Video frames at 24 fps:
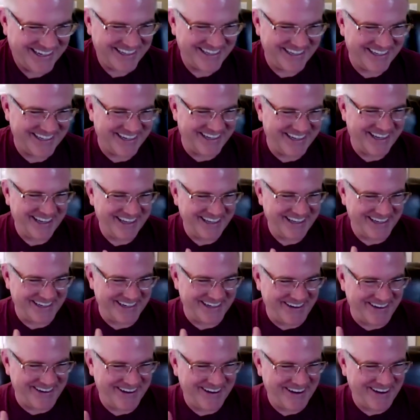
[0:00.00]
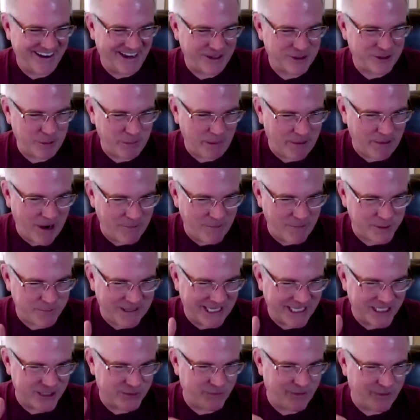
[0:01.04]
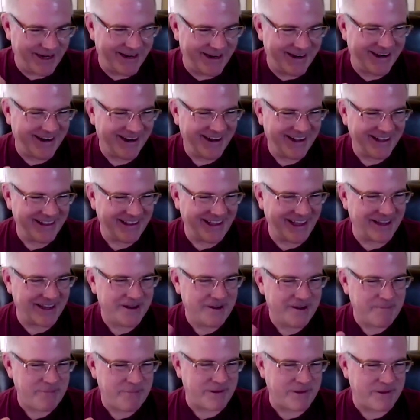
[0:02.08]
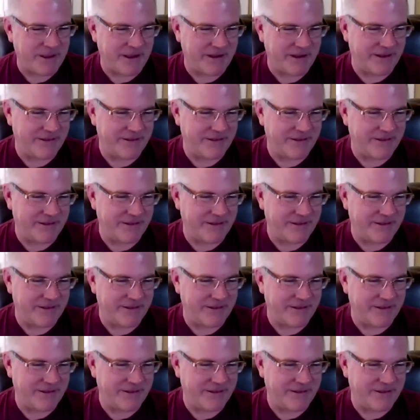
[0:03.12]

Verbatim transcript: you, you know, super promise, pinky swear. Like, yeah.